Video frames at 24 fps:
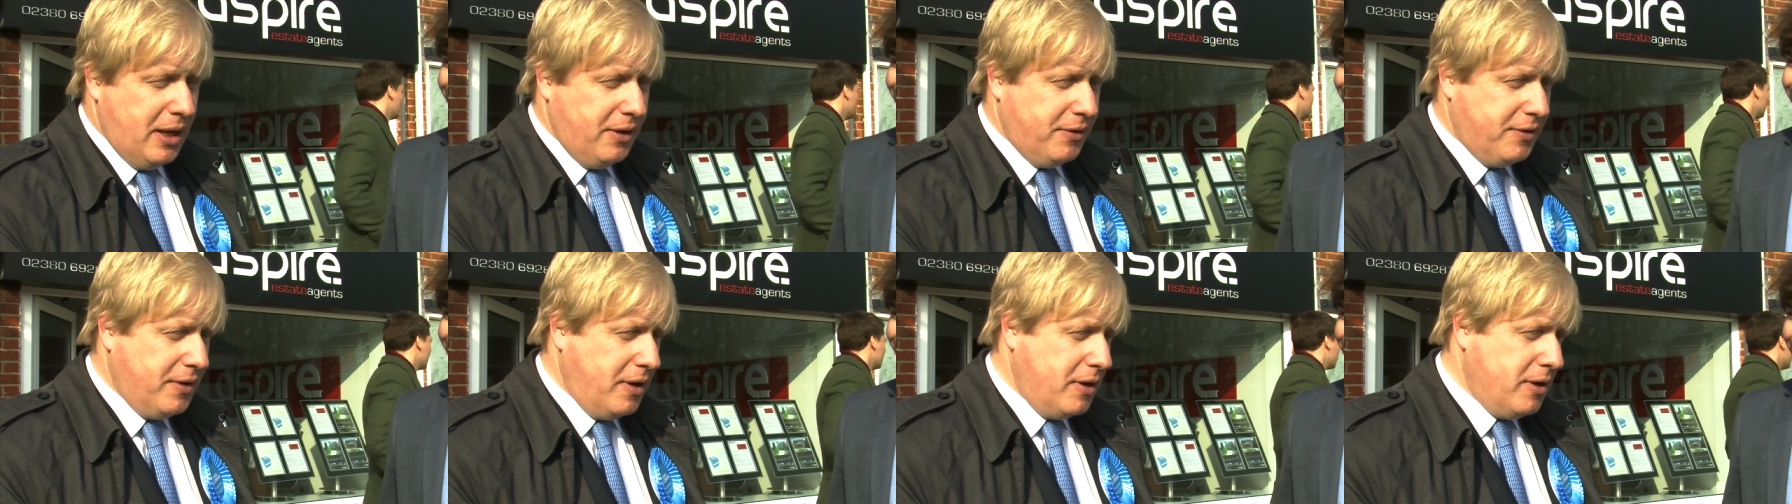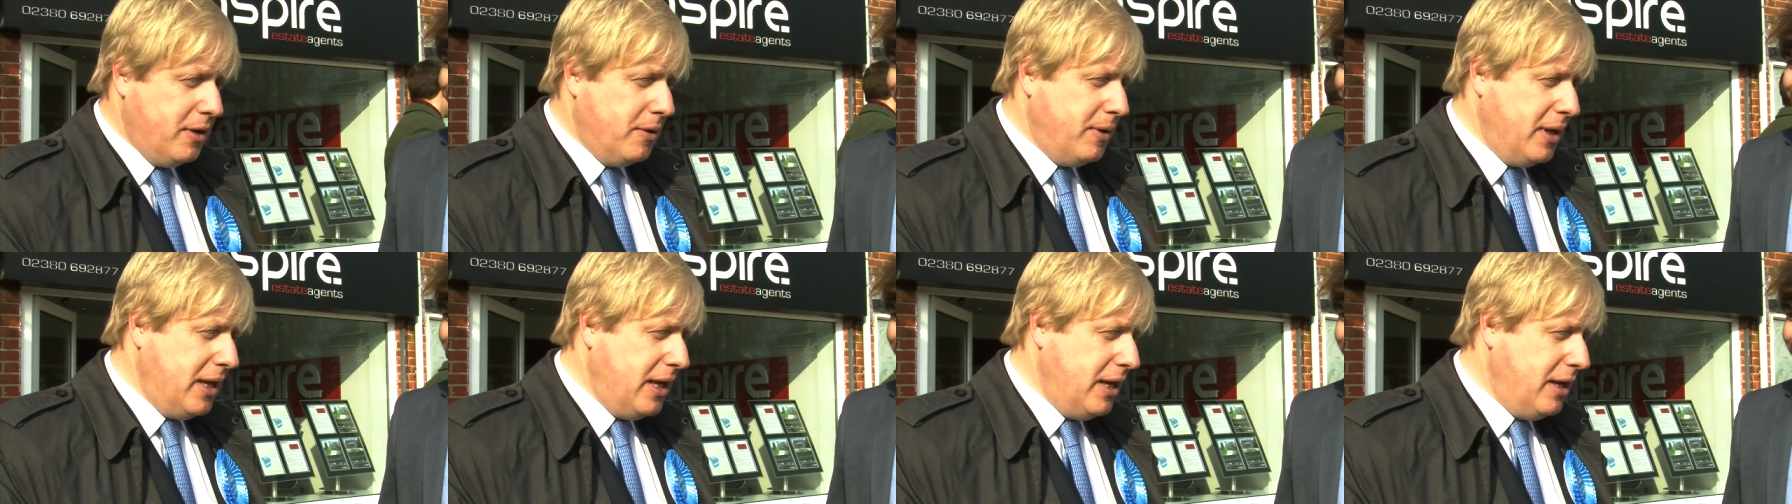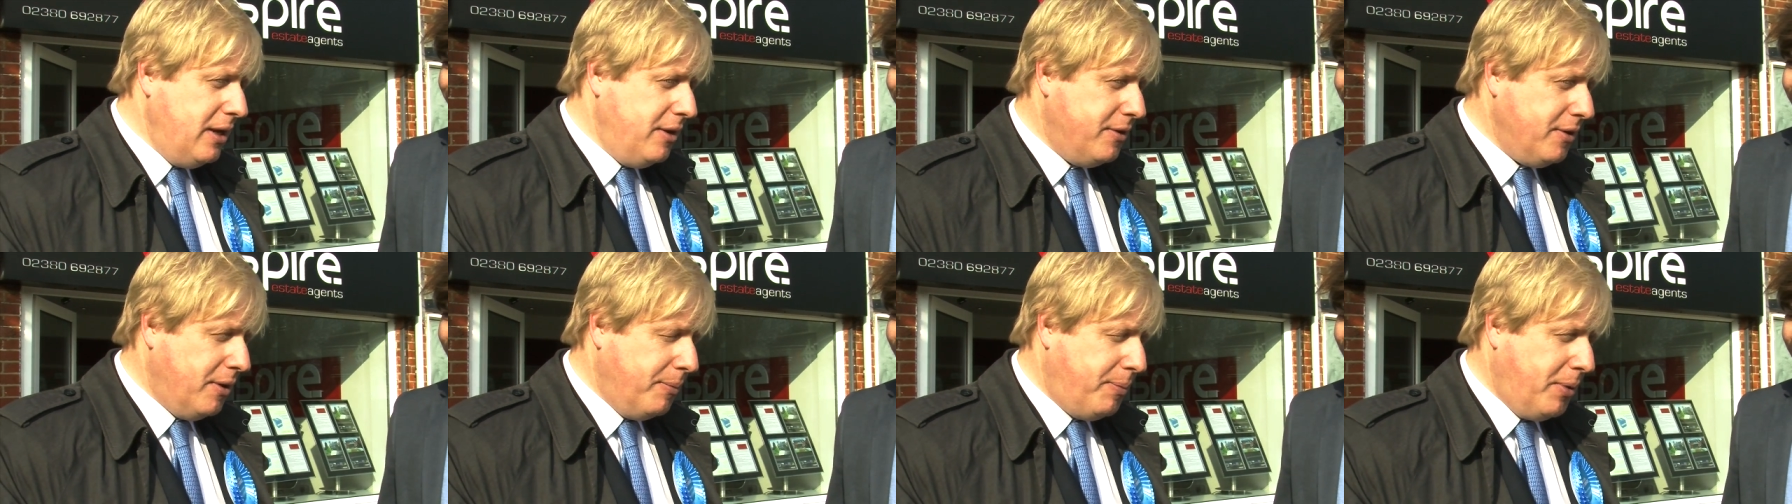And so you
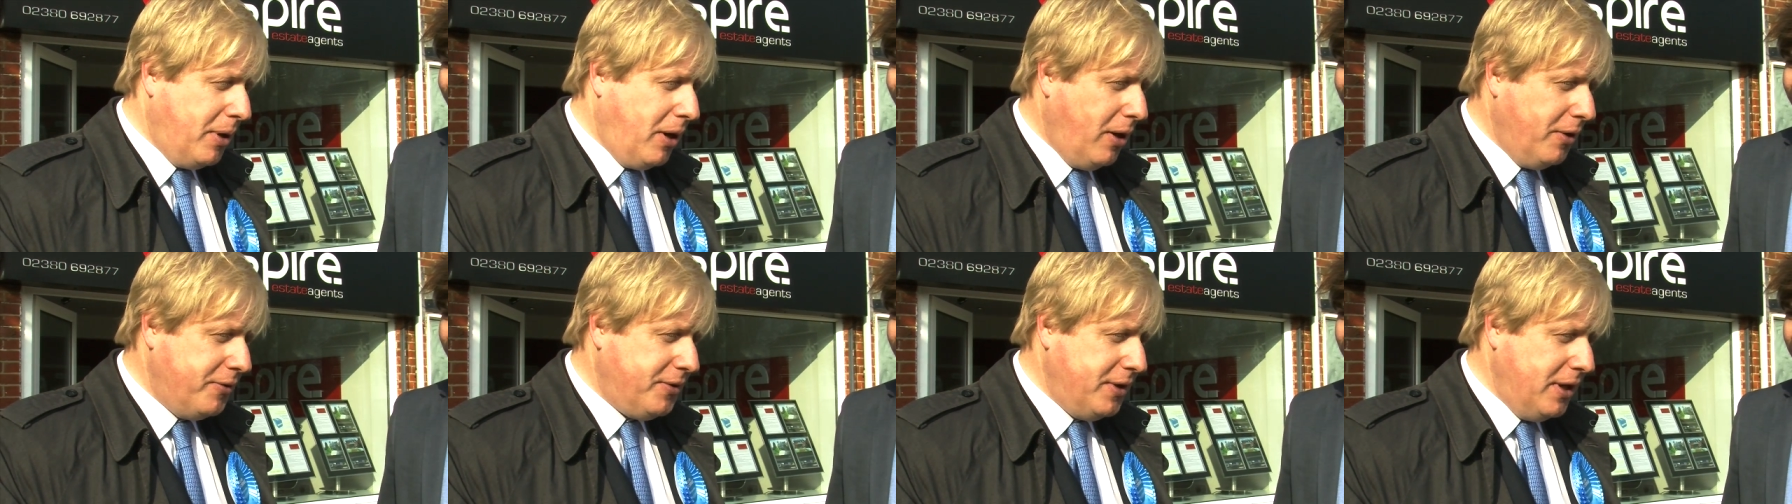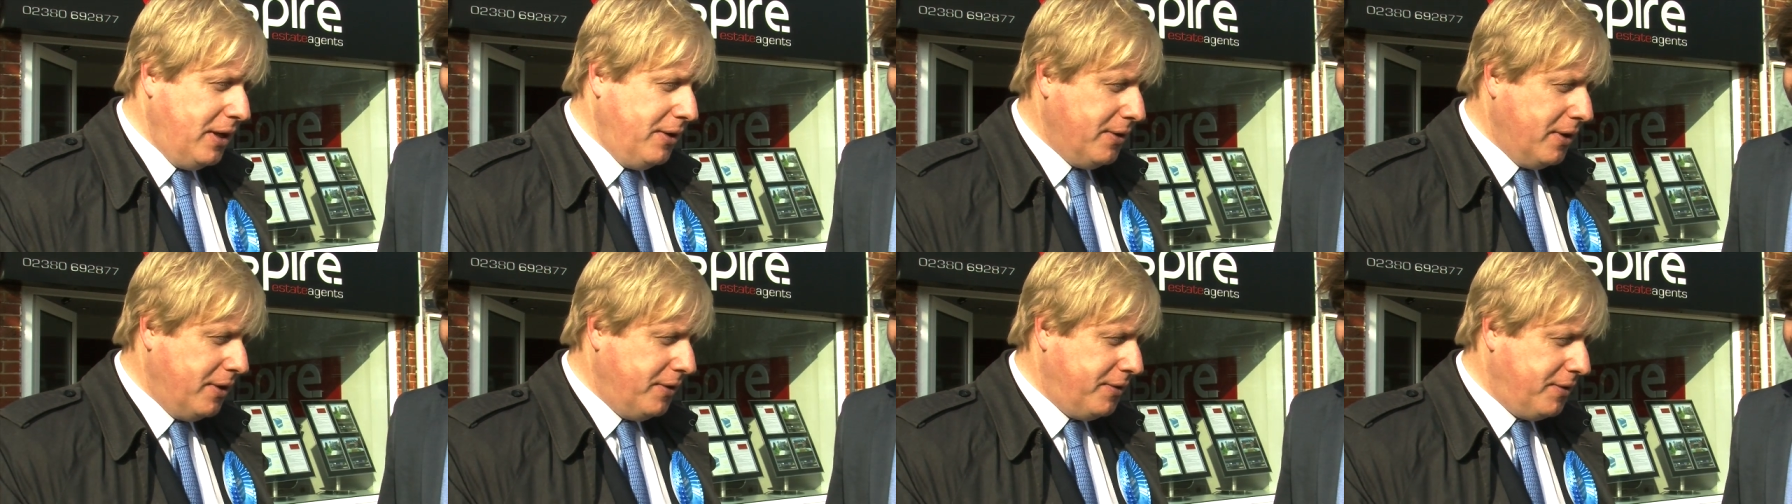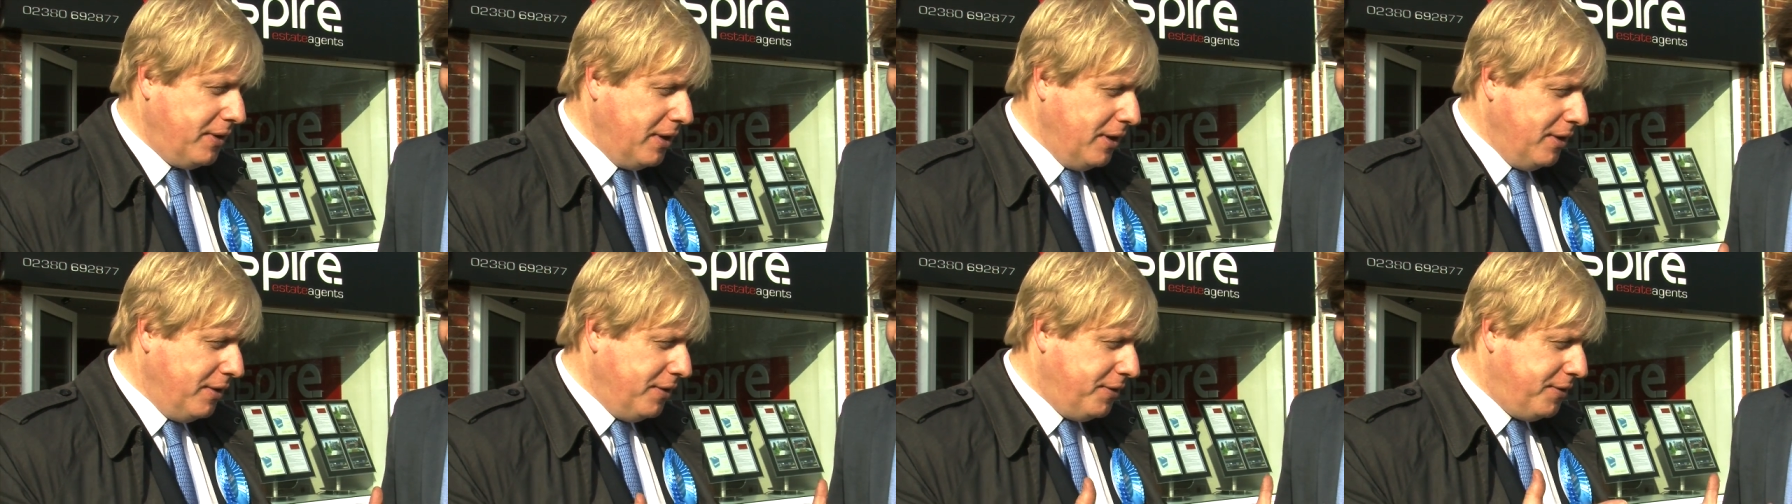need a party
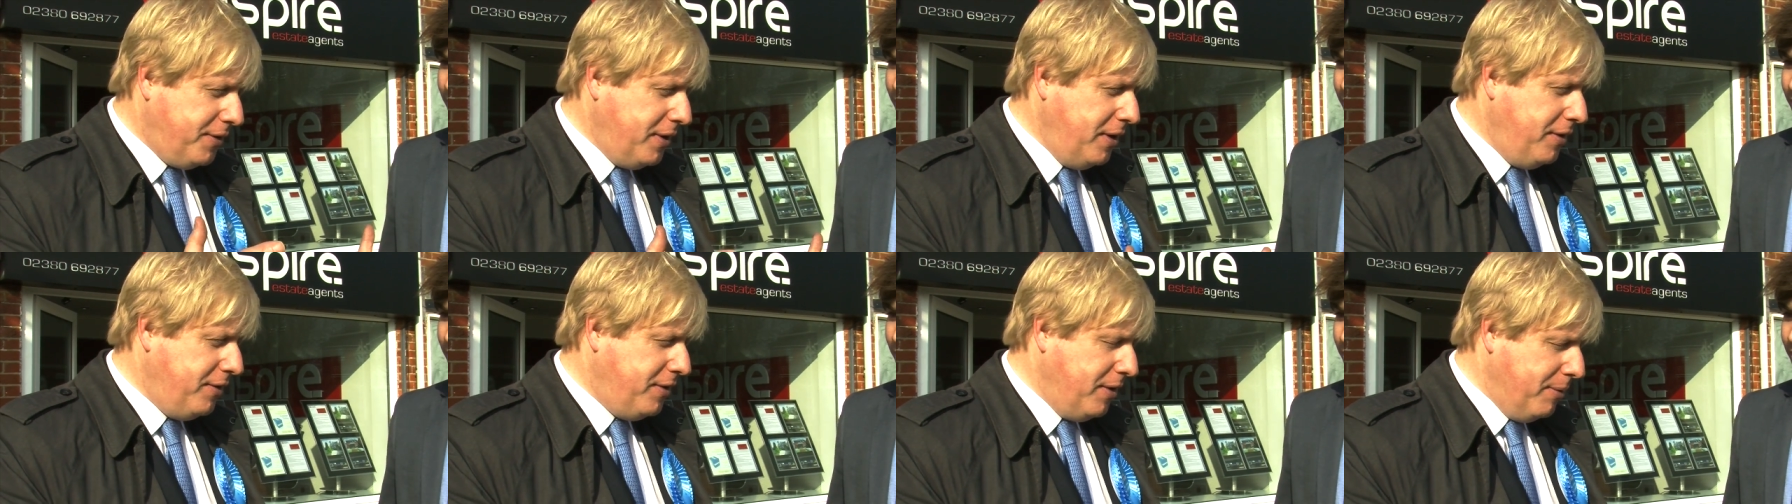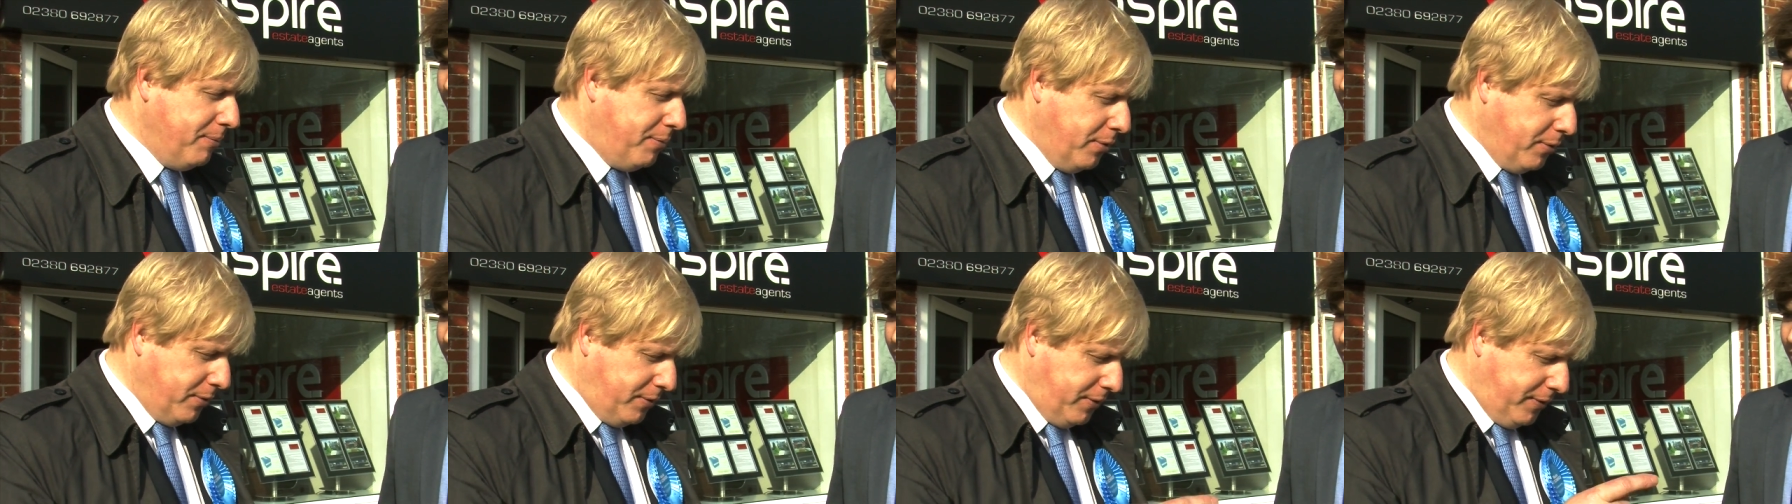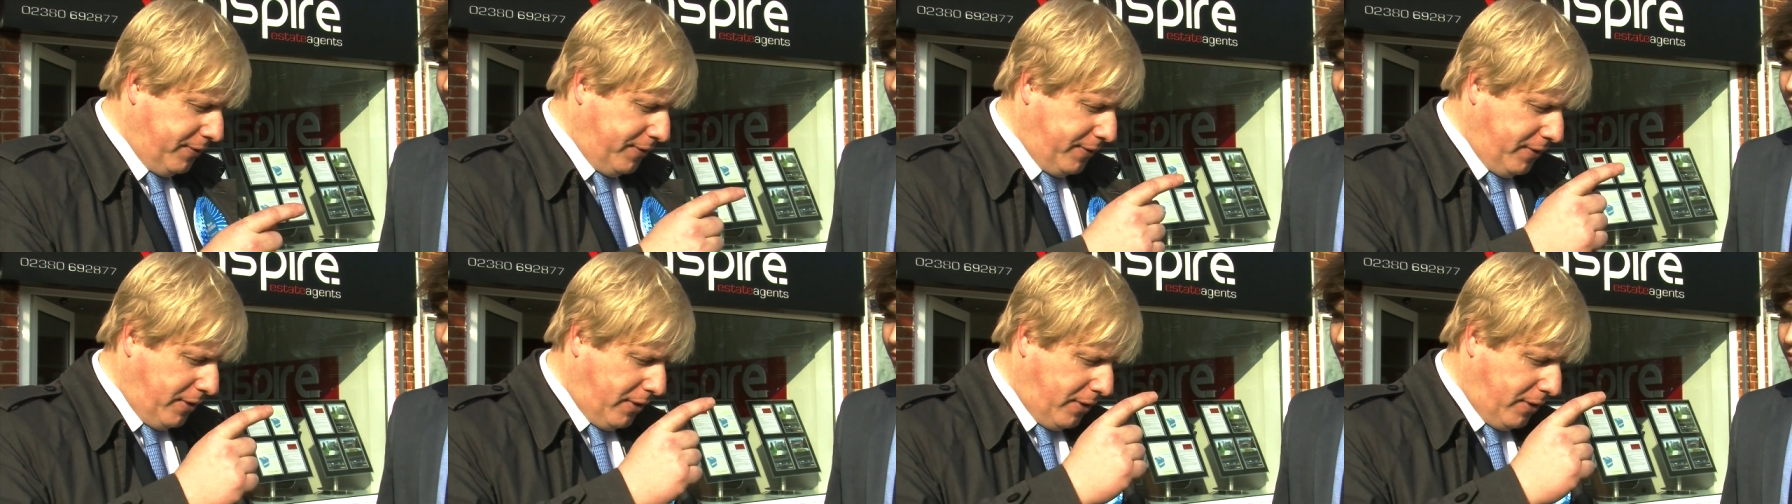that sees the importance